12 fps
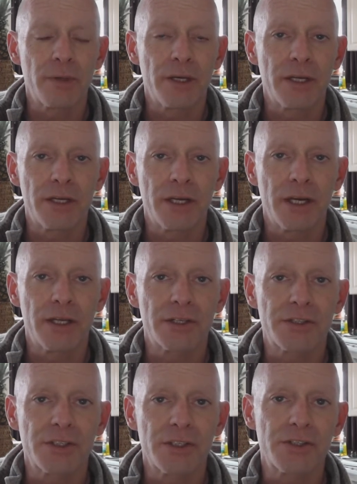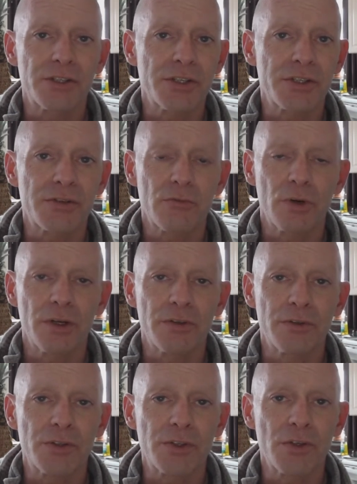and it's just
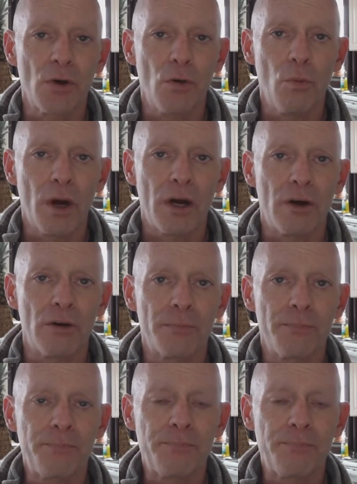written so well.